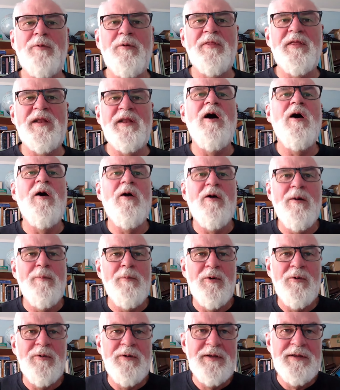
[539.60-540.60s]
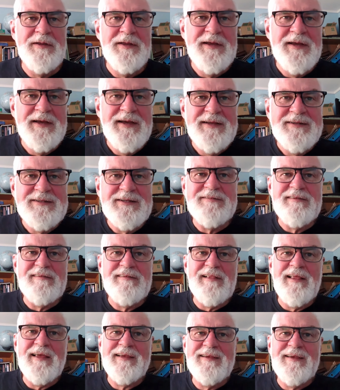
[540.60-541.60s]
people that are horrible. Just
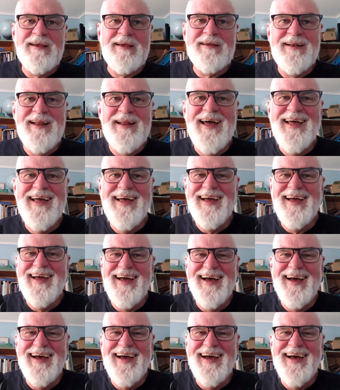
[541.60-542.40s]
as like you can.